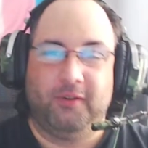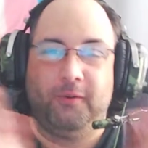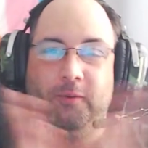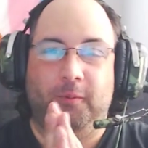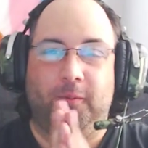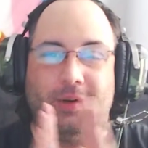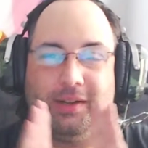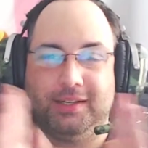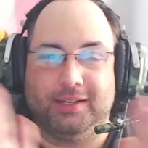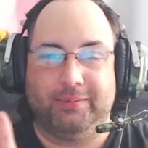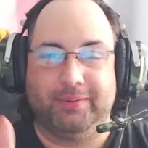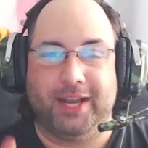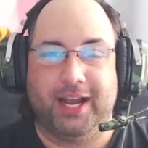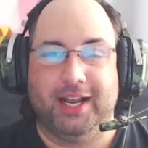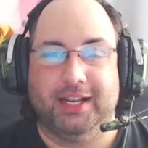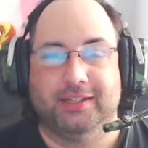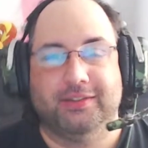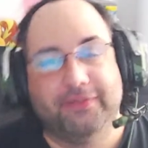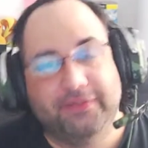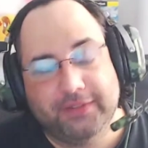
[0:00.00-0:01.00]
What's up,
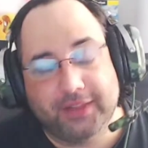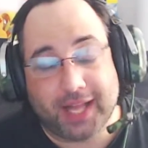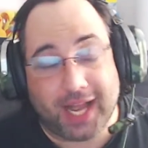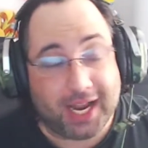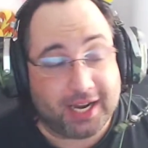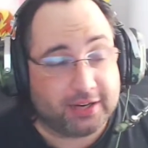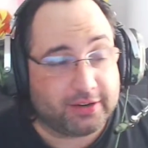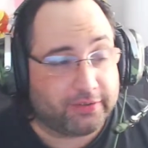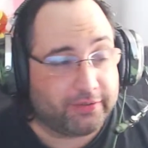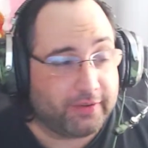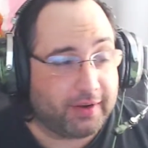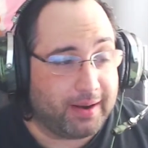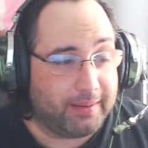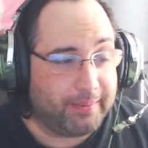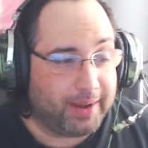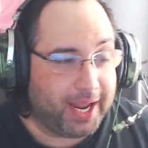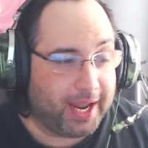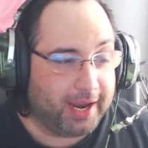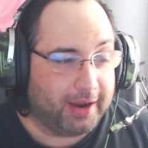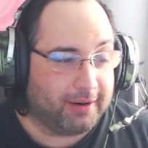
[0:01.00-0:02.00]
guys? Flash Frame
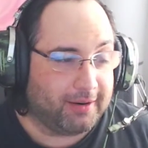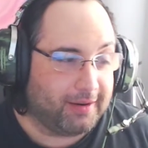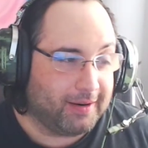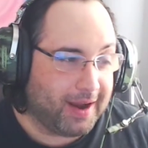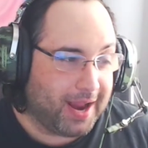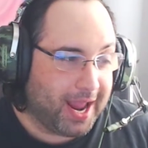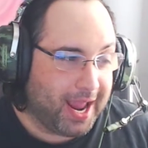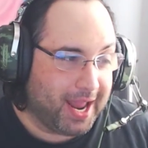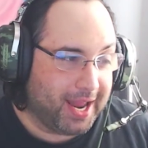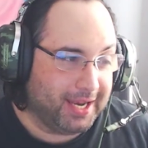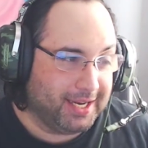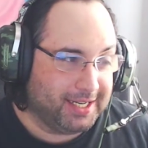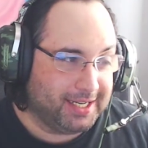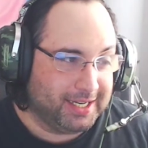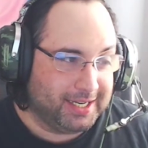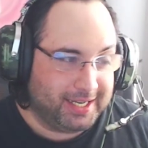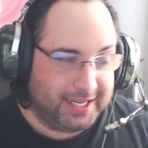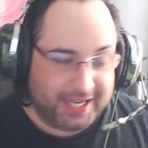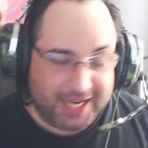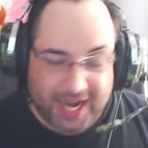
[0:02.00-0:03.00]
here, and
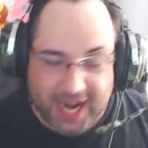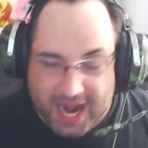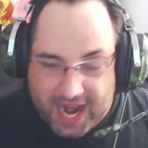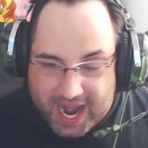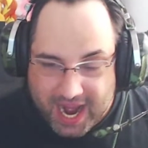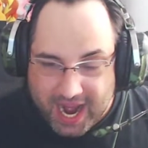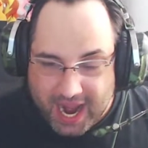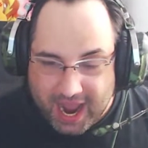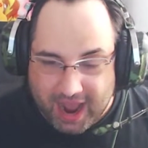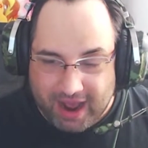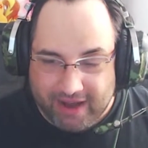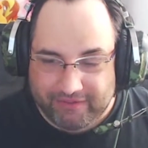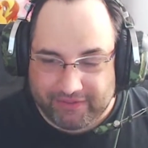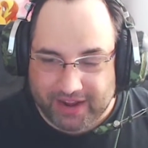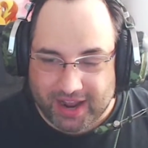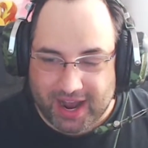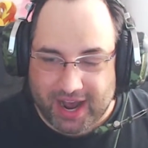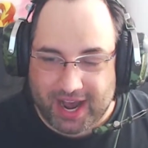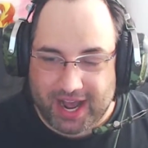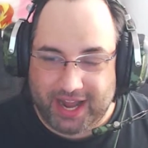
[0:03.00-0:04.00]
today I've
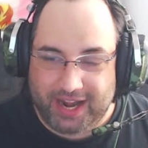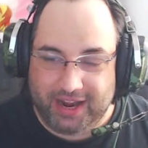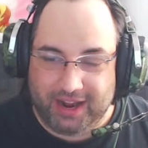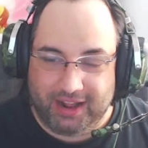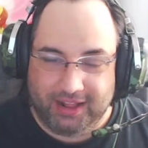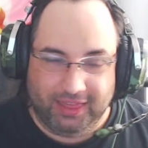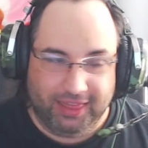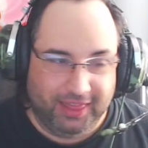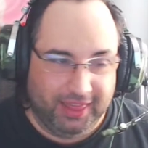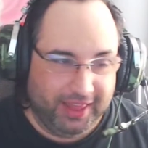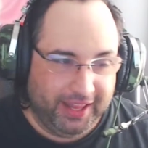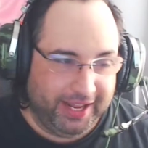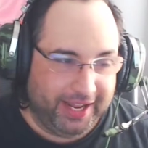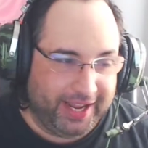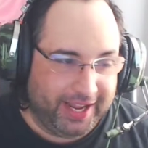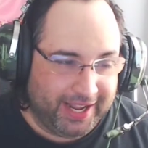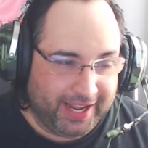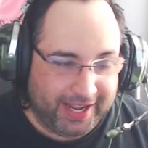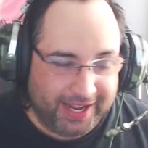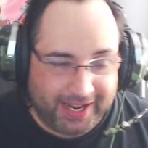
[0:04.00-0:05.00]
got a
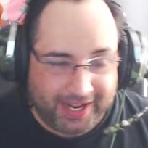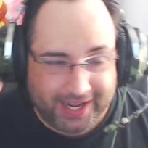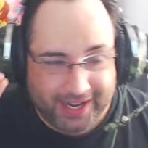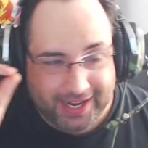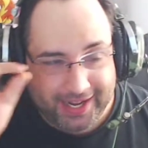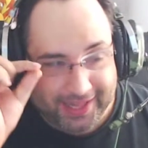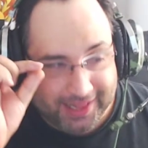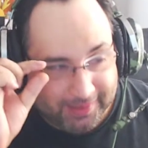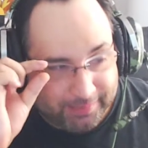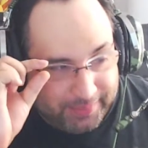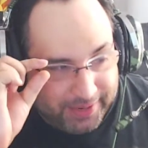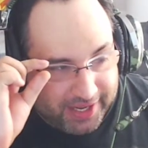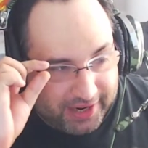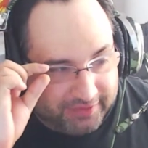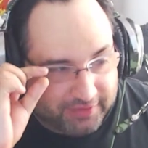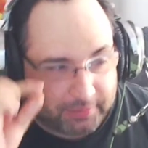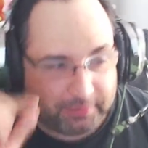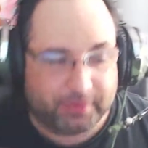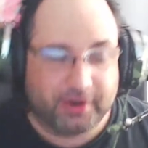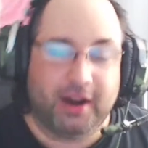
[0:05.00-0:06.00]
little bit
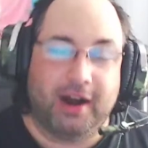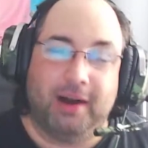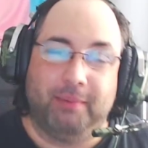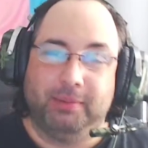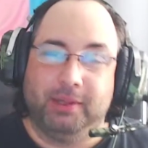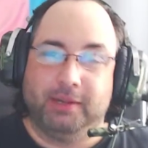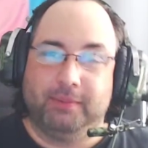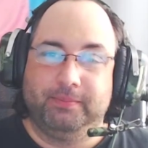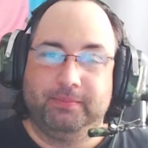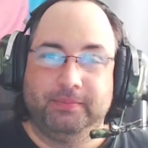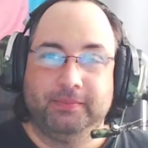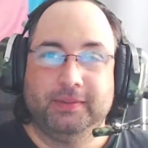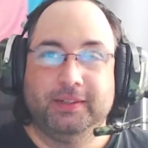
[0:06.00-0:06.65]
of a problem.